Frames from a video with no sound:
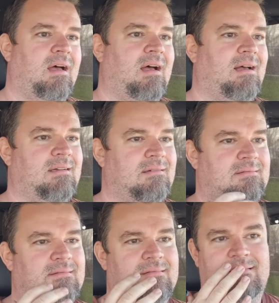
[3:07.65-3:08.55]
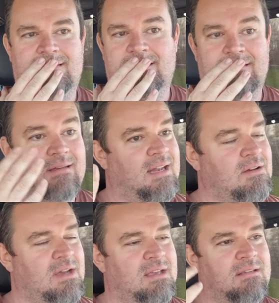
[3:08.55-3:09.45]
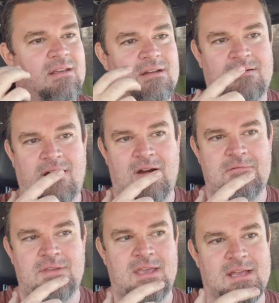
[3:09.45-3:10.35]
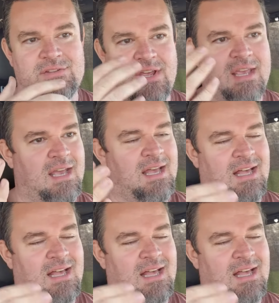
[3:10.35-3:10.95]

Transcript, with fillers: Uh, anyway, you know, RVing is a